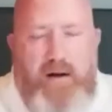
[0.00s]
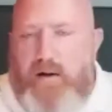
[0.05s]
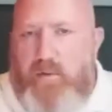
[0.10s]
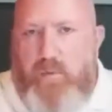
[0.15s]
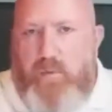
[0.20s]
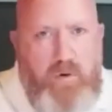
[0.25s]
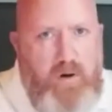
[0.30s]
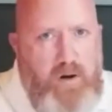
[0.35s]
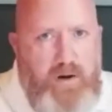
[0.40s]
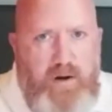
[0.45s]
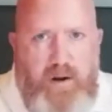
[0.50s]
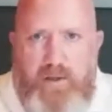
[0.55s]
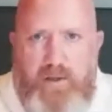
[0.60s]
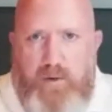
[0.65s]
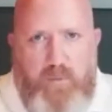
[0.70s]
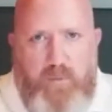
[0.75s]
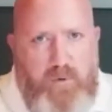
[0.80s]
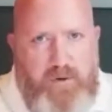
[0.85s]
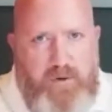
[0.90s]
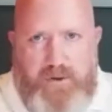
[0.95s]
another
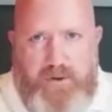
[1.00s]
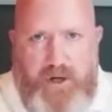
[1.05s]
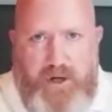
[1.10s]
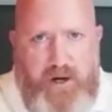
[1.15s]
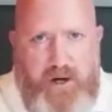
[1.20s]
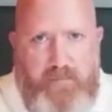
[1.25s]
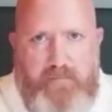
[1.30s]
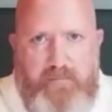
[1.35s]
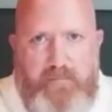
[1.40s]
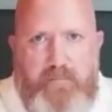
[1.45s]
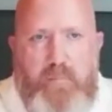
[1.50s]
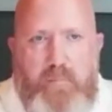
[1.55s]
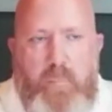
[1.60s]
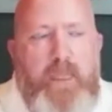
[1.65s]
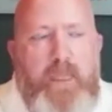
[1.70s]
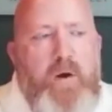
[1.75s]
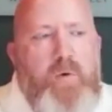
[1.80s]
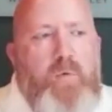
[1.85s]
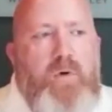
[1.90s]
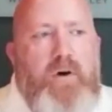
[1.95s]
worse job.
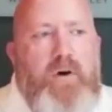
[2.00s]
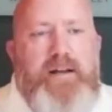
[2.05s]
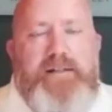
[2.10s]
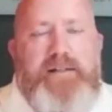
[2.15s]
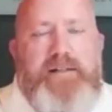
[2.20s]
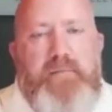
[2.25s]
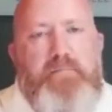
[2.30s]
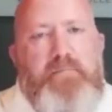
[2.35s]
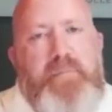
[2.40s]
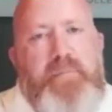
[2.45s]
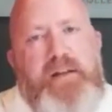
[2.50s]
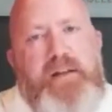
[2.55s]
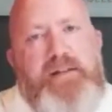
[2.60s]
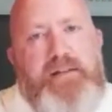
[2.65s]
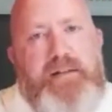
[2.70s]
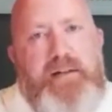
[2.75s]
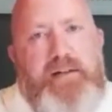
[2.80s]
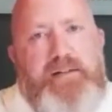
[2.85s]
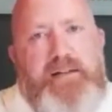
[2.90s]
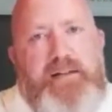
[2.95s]
Whereas in
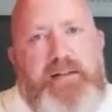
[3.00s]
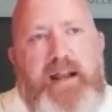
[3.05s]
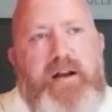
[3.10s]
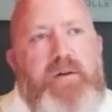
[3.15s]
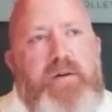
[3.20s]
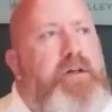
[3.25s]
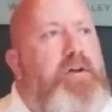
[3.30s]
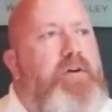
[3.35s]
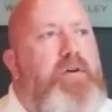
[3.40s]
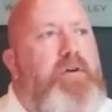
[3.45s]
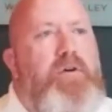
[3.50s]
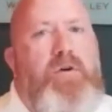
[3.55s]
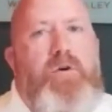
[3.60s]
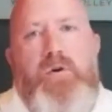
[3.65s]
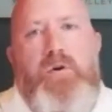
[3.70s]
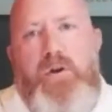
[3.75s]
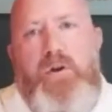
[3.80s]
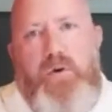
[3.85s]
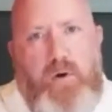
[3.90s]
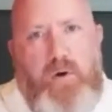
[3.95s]
business, I don't care who
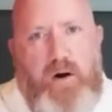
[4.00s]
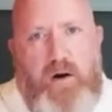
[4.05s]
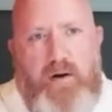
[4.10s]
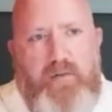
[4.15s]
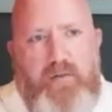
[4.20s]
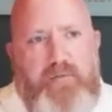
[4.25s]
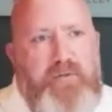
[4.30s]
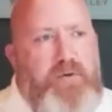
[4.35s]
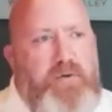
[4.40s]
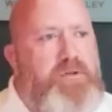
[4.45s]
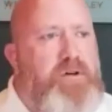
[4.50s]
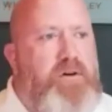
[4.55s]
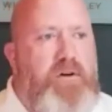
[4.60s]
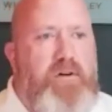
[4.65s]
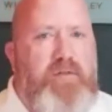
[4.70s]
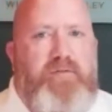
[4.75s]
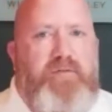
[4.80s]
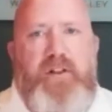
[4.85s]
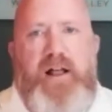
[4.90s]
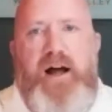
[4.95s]
you are. If you start a
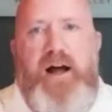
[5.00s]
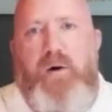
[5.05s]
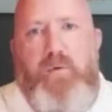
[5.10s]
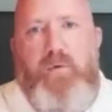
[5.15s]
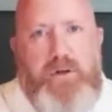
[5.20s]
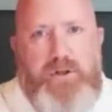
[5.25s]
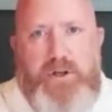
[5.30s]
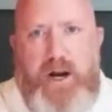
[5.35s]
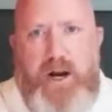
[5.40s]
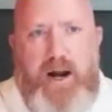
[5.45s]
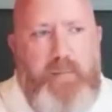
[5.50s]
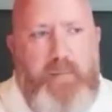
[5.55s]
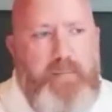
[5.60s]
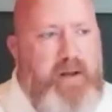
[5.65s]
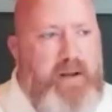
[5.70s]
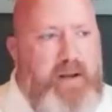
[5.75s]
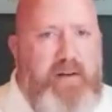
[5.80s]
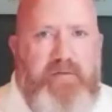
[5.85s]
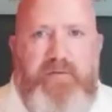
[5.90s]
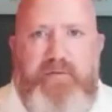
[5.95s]
flower shop
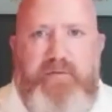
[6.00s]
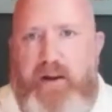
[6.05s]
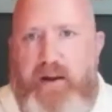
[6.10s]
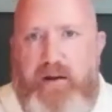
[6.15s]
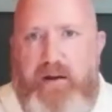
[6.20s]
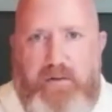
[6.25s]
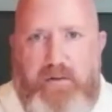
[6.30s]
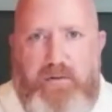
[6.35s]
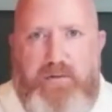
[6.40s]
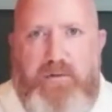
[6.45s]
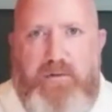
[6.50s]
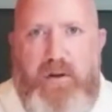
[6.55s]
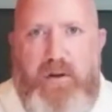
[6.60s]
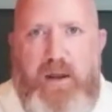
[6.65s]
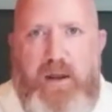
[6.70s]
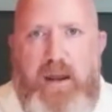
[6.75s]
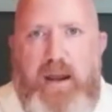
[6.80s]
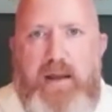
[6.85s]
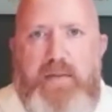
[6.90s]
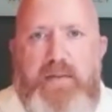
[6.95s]
and it fails,
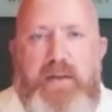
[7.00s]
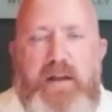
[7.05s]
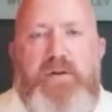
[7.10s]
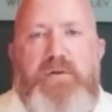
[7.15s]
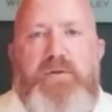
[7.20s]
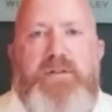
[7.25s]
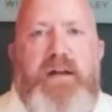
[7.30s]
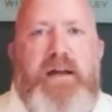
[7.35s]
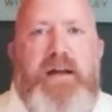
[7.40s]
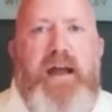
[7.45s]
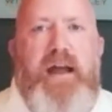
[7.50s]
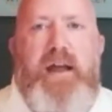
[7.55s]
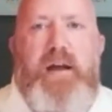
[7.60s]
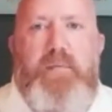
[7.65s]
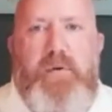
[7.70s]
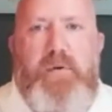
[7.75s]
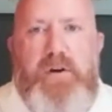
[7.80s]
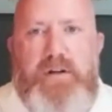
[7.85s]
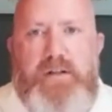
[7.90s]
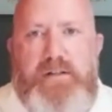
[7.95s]
and then you say, hey,
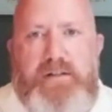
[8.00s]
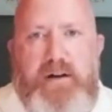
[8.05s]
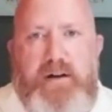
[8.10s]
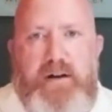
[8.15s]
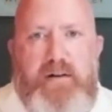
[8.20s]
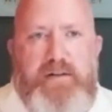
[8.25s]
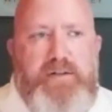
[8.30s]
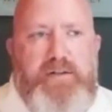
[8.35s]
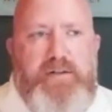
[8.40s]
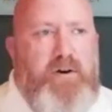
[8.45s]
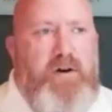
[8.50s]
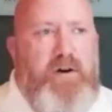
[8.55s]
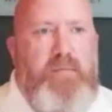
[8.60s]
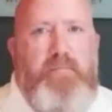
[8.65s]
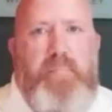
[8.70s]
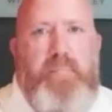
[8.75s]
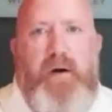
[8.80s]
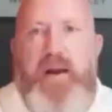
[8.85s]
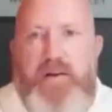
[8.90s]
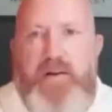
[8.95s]
I'm going to start a
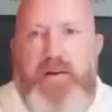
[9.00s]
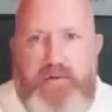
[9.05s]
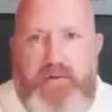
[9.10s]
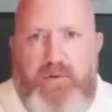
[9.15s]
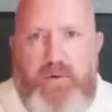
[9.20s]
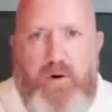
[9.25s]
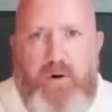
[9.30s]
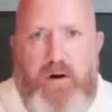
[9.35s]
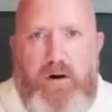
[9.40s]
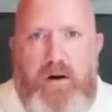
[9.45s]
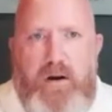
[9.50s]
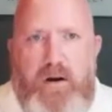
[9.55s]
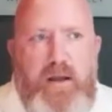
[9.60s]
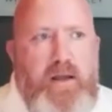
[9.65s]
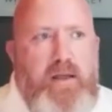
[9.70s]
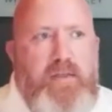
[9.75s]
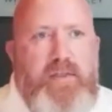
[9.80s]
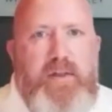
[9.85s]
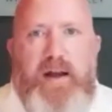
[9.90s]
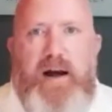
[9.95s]
bike store,
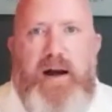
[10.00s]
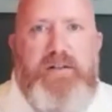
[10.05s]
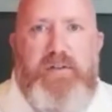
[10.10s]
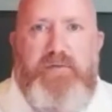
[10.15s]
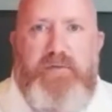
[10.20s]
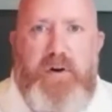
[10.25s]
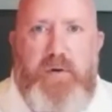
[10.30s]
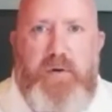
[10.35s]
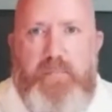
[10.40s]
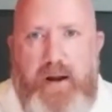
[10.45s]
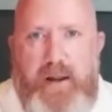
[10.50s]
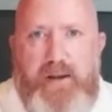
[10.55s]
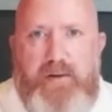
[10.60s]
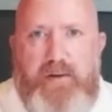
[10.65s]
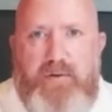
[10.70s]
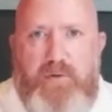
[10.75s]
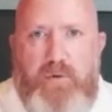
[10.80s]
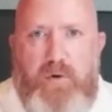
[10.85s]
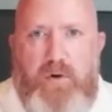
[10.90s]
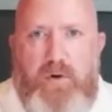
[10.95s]
the odds of your bike
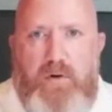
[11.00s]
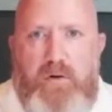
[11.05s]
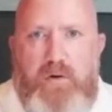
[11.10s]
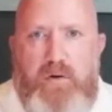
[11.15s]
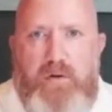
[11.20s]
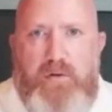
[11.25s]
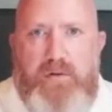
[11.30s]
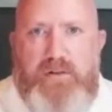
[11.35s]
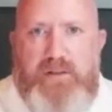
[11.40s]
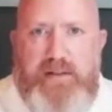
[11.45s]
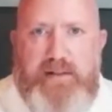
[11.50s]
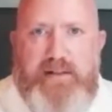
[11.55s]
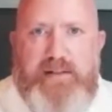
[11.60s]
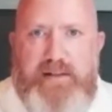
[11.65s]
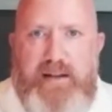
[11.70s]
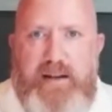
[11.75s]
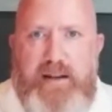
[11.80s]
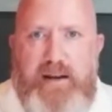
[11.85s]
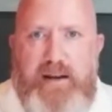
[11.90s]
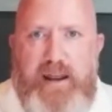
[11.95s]
store
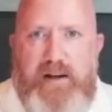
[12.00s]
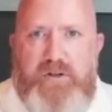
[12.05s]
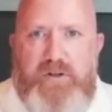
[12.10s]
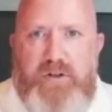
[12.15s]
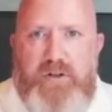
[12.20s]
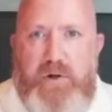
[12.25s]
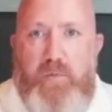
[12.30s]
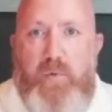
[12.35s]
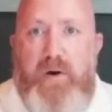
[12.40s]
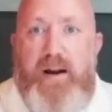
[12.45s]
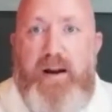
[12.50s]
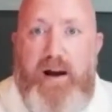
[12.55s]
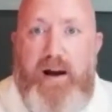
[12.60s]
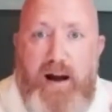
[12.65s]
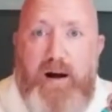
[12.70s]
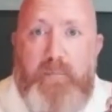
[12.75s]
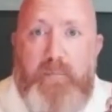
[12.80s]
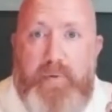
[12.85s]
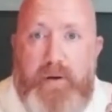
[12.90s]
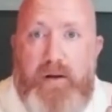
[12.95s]
succeeding actually went
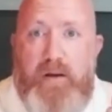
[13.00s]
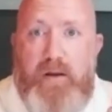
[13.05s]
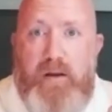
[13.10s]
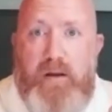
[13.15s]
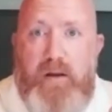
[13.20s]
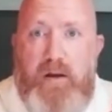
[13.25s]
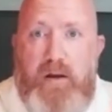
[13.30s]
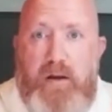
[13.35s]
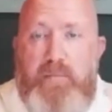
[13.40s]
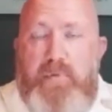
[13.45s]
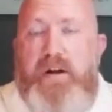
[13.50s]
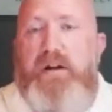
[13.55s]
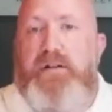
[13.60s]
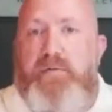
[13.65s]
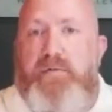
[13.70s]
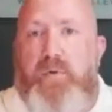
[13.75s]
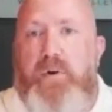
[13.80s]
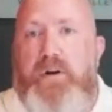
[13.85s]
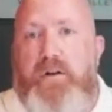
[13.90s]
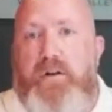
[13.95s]
up because of
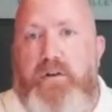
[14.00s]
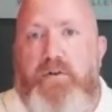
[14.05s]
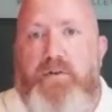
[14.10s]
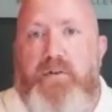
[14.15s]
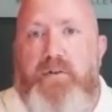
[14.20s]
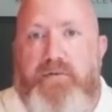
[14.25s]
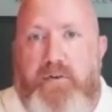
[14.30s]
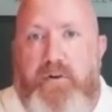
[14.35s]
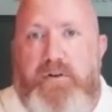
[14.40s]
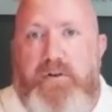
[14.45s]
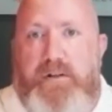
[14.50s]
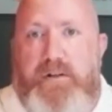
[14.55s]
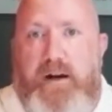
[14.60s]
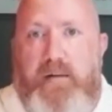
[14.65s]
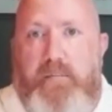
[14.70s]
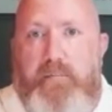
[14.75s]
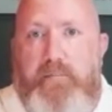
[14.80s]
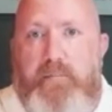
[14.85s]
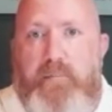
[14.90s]
what you learned the first time.